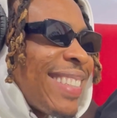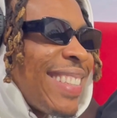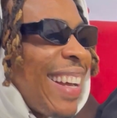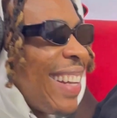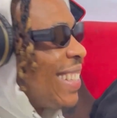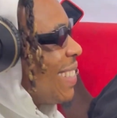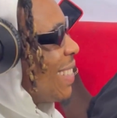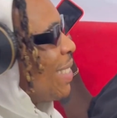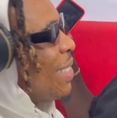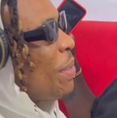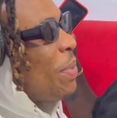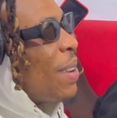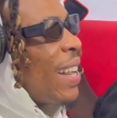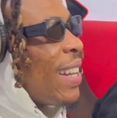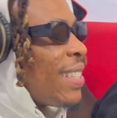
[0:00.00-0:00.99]
That is the
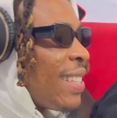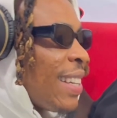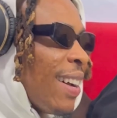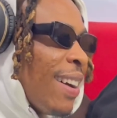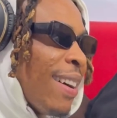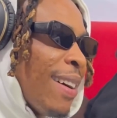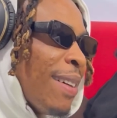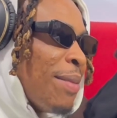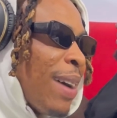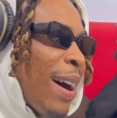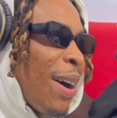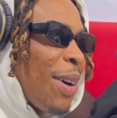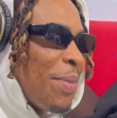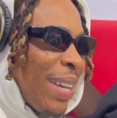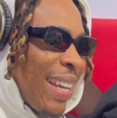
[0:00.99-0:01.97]
surprise
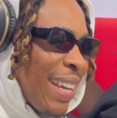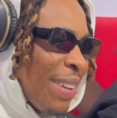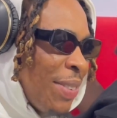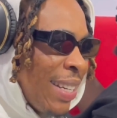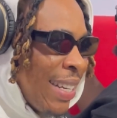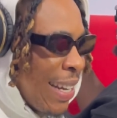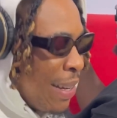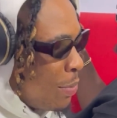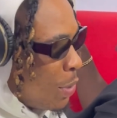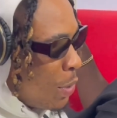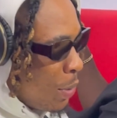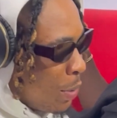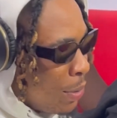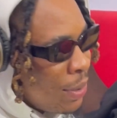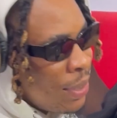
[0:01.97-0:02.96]
I'll be giving them
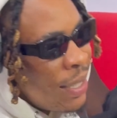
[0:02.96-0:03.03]
soon.